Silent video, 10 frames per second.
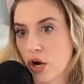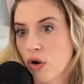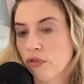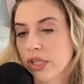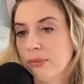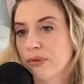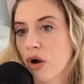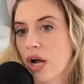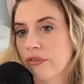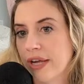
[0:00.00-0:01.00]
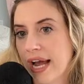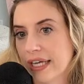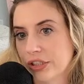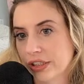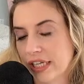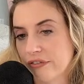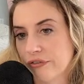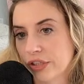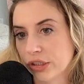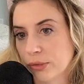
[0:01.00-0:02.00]
overly broad reaction that
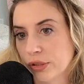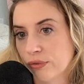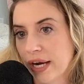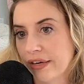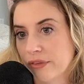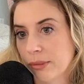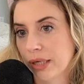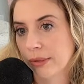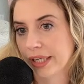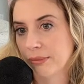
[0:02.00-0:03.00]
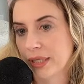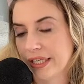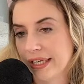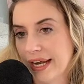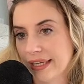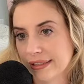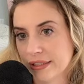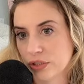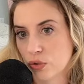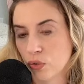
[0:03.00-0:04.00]
infringed upon the right of the public and media to
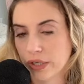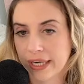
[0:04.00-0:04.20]
access the court.